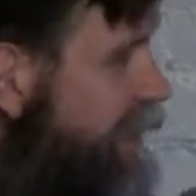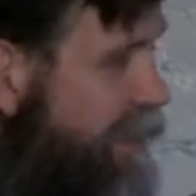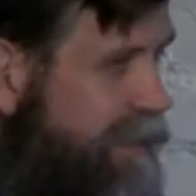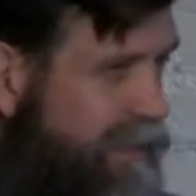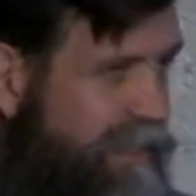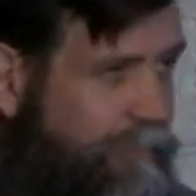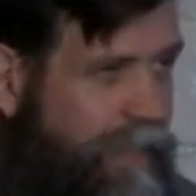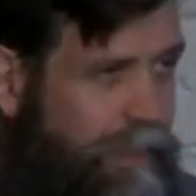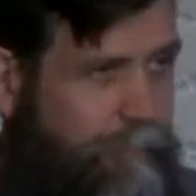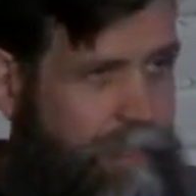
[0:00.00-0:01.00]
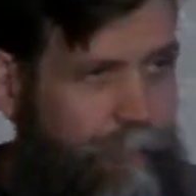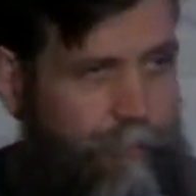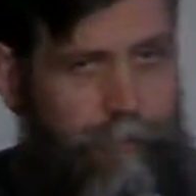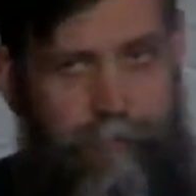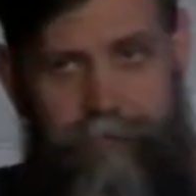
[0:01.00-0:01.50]
that doesn't make
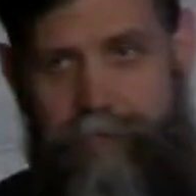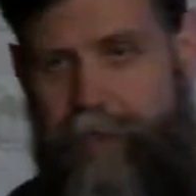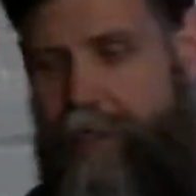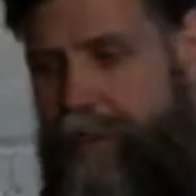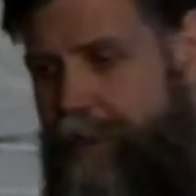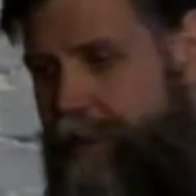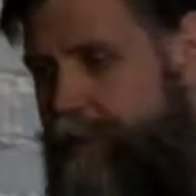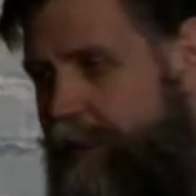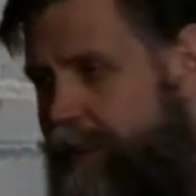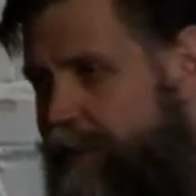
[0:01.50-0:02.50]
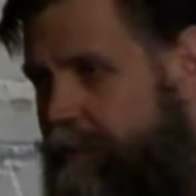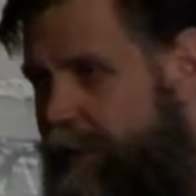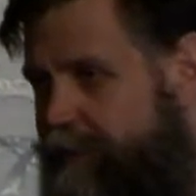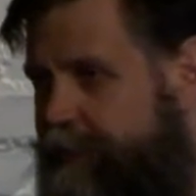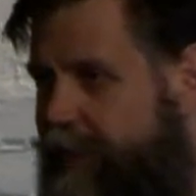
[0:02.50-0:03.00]
people's
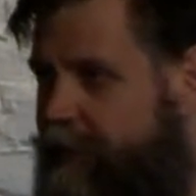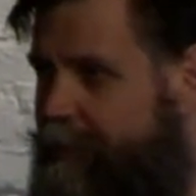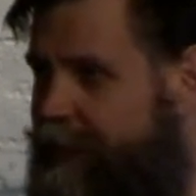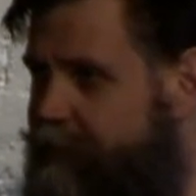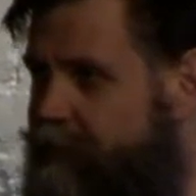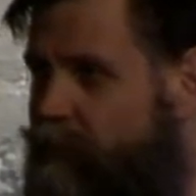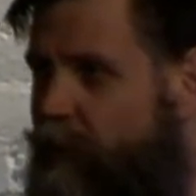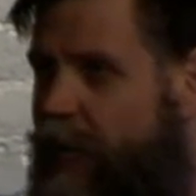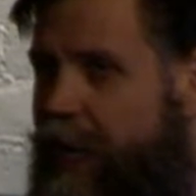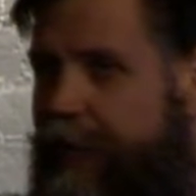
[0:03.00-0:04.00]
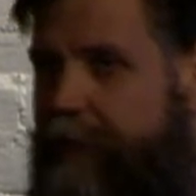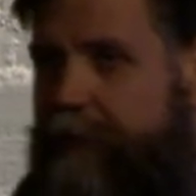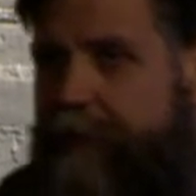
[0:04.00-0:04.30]
missed databases cry.